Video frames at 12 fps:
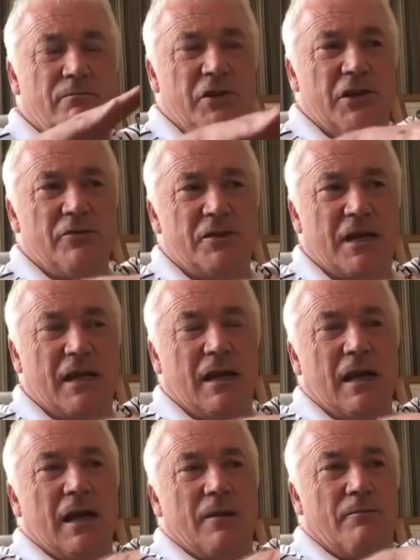produced it.
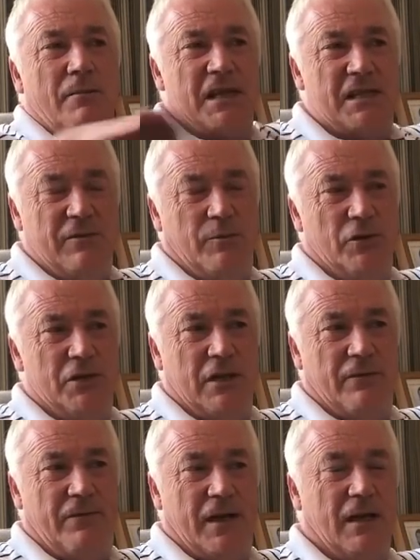Massive
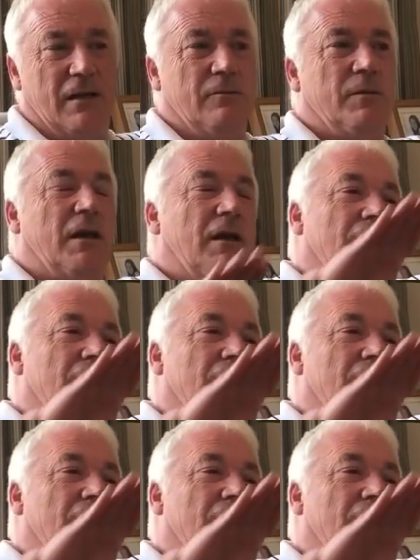budget film,